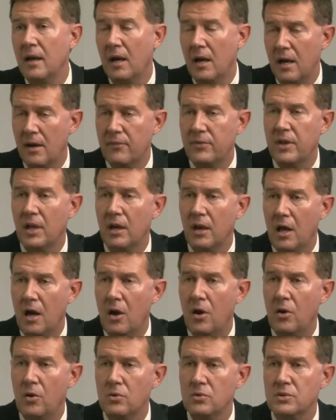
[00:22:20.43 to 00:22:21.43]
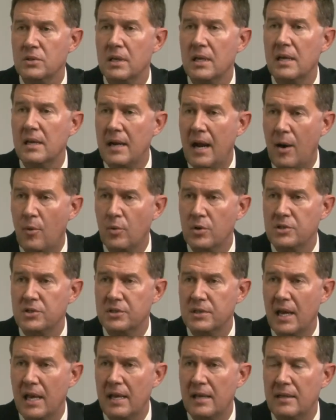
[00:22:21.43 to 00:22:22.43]
of the laws in our
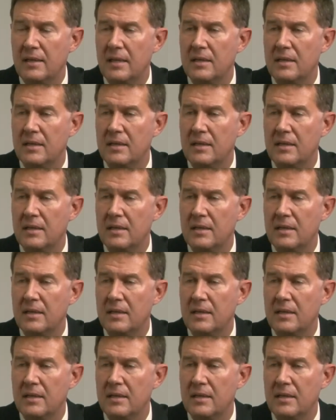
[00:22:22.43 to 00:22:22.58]
state,